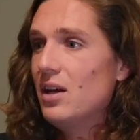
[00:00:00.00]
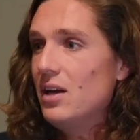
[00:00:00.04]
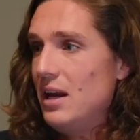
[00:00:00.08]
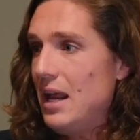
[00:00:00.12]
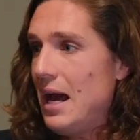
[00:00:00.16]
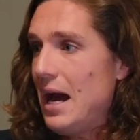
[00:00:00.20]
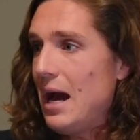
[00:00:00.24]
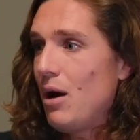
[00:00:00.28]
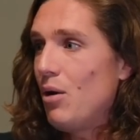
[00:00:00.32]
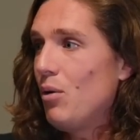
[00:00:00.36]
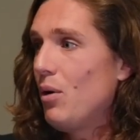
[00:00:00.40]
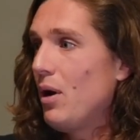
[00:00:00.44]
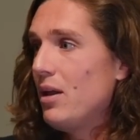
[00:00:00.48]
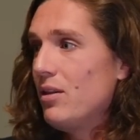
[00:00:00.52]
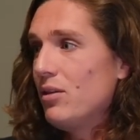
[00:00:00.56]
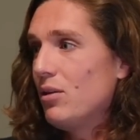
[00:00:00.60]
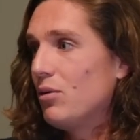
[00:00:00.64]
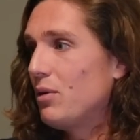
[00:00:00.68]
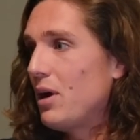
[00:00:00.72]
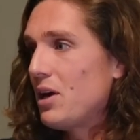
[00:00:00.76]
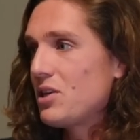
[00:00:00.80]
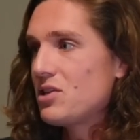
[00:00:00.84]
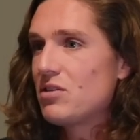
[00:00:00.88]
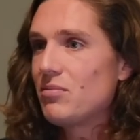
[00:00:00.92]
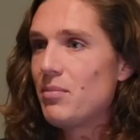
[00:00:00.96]
now and the
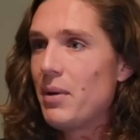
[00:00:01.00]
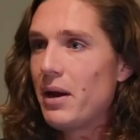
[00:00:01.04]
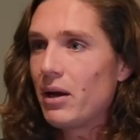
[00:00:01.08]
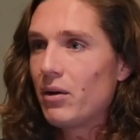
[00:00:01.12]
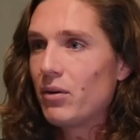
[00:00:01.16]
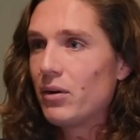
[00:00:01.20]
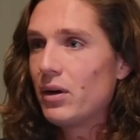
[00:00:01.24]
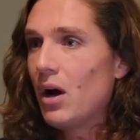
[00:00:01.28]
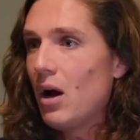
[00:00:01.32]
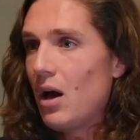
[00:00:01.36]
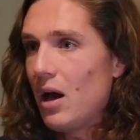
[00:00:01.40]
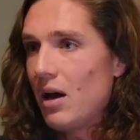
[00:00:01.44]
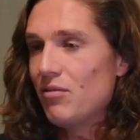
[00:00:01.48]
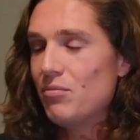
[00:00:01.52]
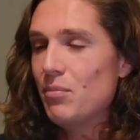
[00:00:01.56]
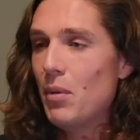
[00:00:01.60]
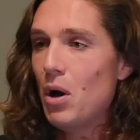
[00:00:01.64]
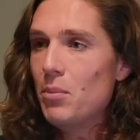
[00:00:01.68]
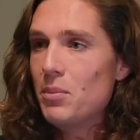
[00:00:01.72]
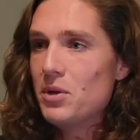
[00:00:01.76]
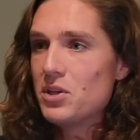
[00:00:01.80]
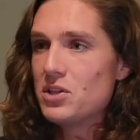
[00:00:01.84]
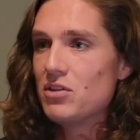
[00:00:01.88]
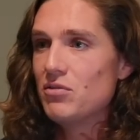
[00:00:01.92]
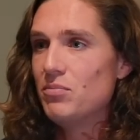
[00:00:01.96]
rest of my career I'll have
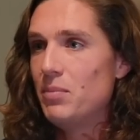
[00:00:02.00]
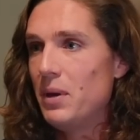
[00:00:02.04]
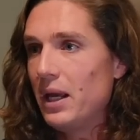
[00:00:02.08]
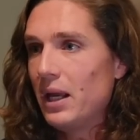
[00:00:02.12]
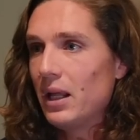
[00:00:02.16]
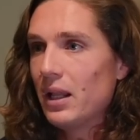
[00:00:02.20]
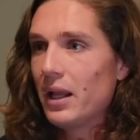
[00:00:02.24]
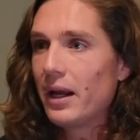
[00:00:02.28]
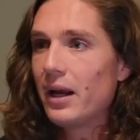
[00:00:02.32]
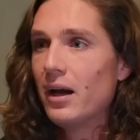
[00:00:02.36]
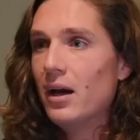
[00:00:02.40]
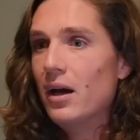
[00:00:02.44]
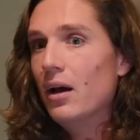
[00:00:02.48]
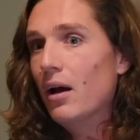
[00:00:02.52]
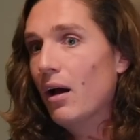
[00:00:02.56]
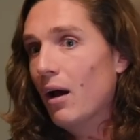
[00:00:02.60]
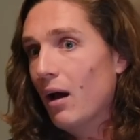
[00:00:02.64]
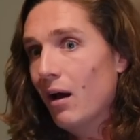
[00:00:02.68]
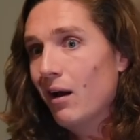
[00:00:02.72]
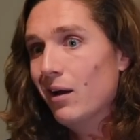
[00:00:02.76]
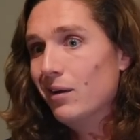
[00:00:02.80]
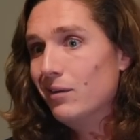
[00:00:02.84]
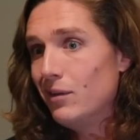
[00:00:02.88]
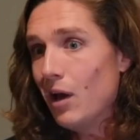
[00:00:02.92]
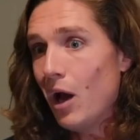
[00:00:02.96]
moments of being like,
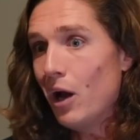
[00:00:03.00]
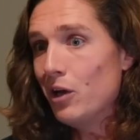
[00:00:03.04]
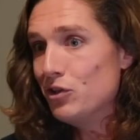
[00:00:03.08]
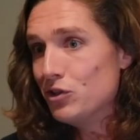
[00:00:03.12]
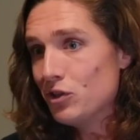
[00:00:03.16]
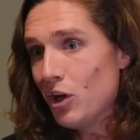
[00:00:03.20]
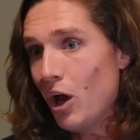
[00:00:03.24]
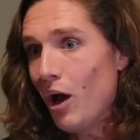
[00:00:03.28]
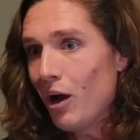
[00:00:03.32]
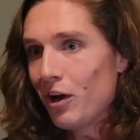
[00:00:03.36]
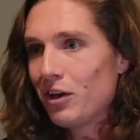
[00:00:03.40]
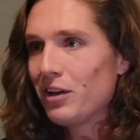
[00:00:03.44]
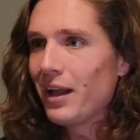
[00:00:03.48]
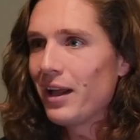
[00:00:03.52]
I suck.